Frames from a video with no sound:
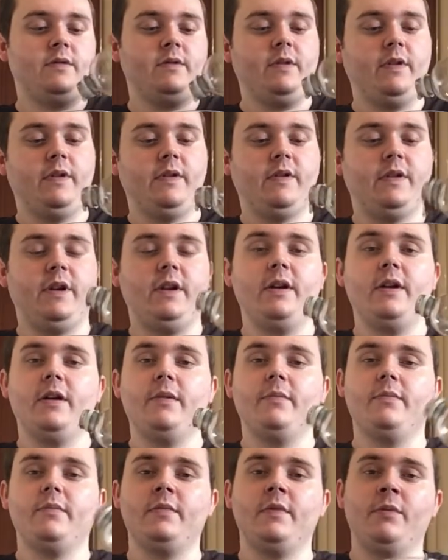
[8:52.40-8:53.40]
See, a
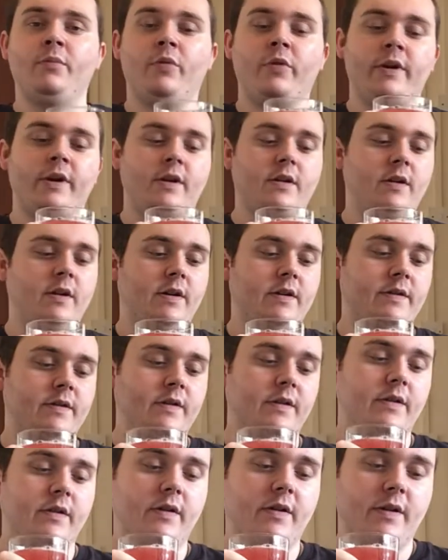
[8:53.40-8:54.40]
pint glass
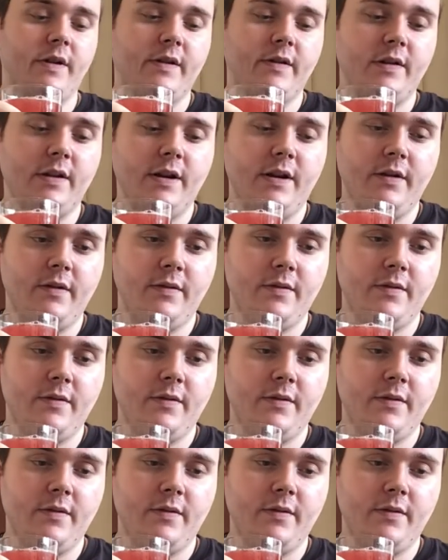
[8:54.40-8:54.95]
does nicely.